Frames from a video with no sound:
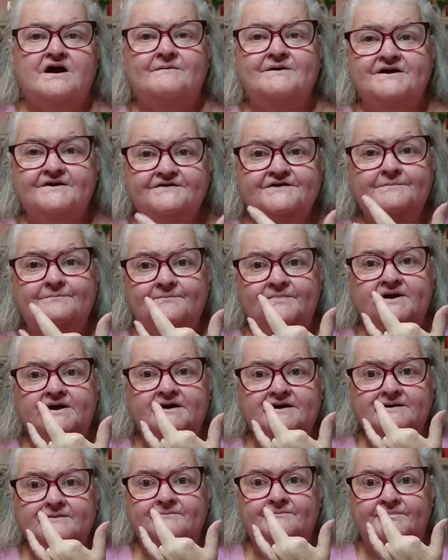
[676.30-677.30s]
I mean, it's a
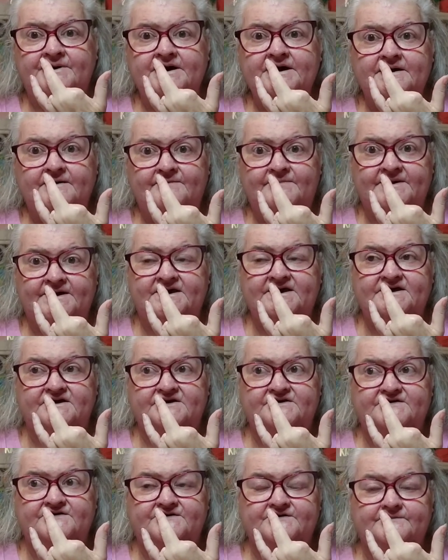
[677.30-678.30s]
big, big
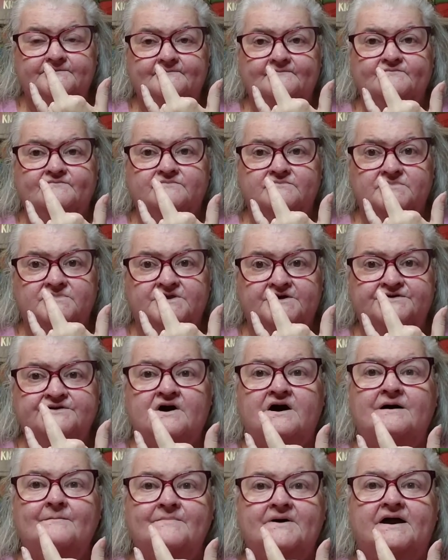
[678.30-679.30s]
piece. The
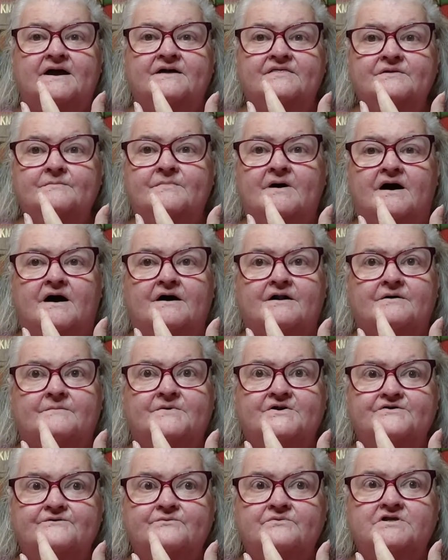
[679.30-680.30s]
top and the
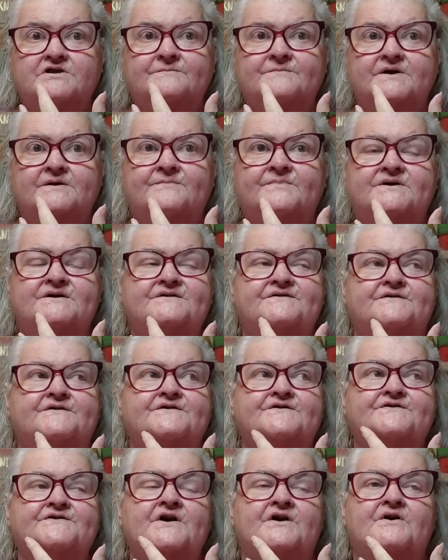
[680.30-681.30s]
bottom. It's really big
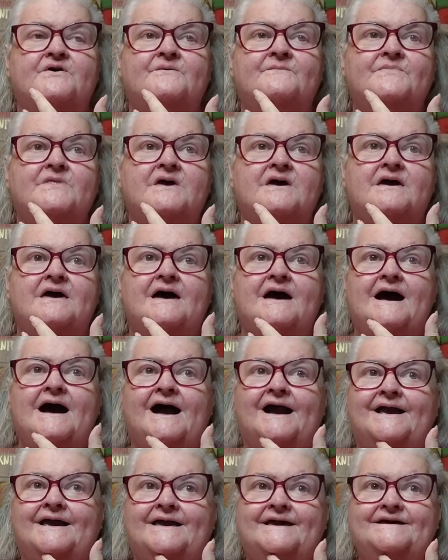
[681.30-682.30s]
pieces. So,
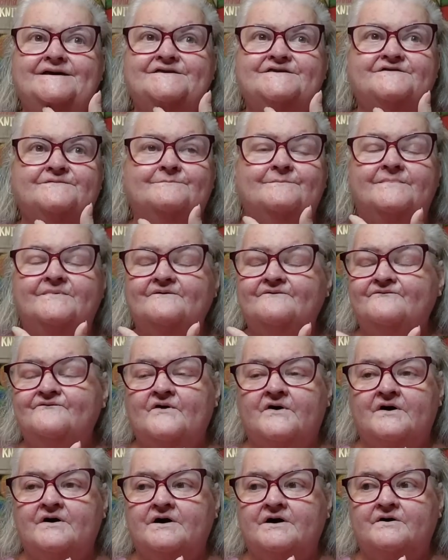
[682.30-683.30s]
I guess
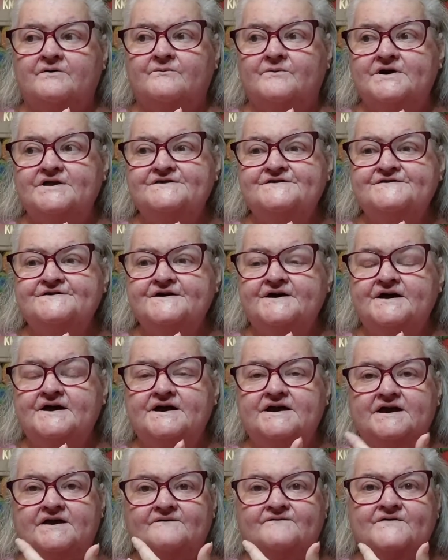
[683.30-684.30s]
for
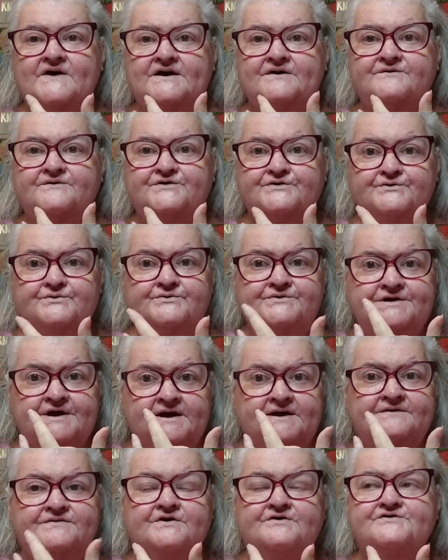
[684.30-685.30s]
Wednesday, if they do
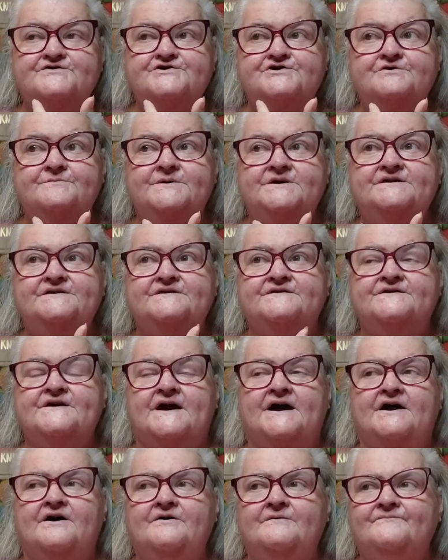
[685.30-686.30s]
take those two pieces
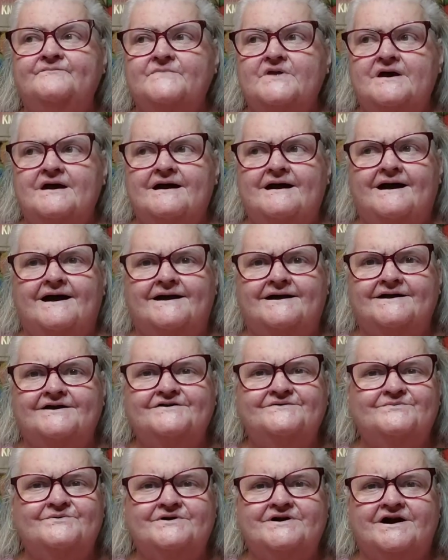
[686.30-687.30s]
out, I
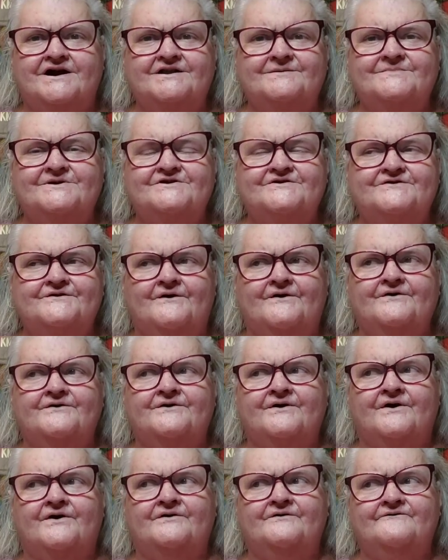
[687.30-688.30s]
guess we'll kind of be
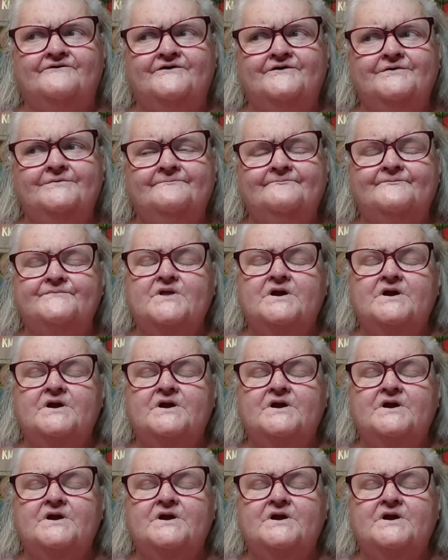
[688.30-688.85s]
starting over.